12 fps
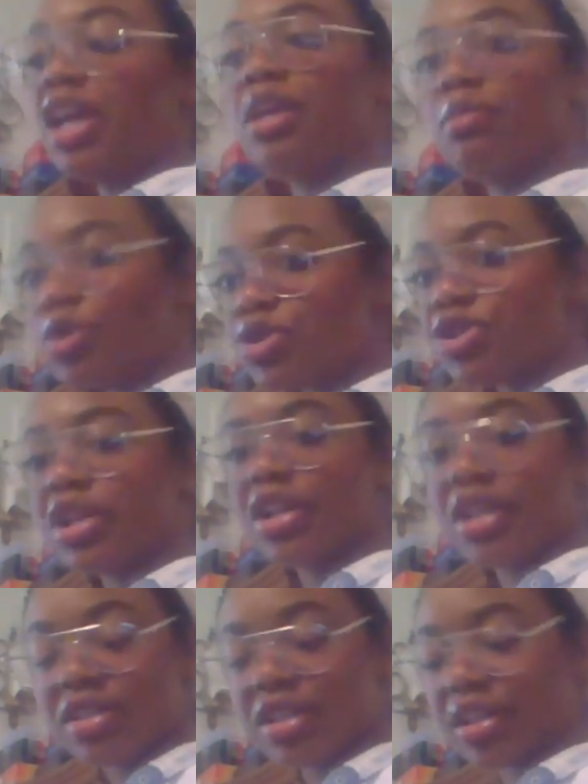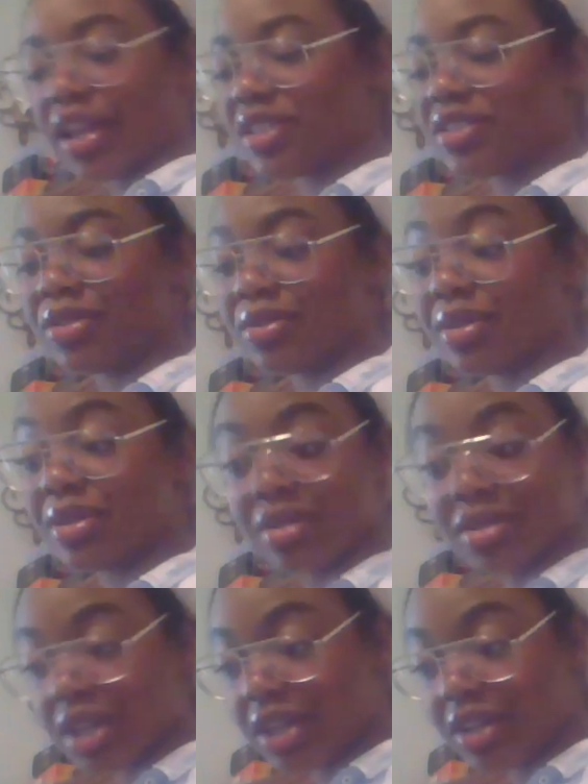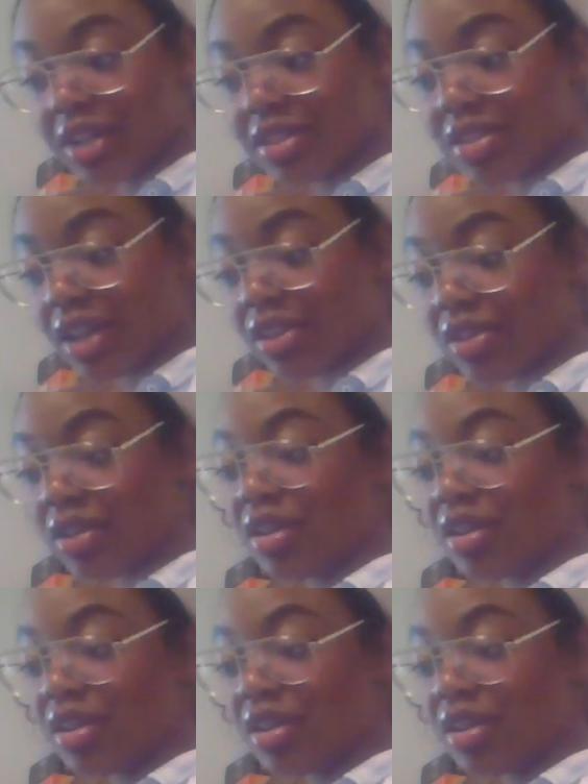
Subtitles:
emotion and intellect. So it's all tying in together.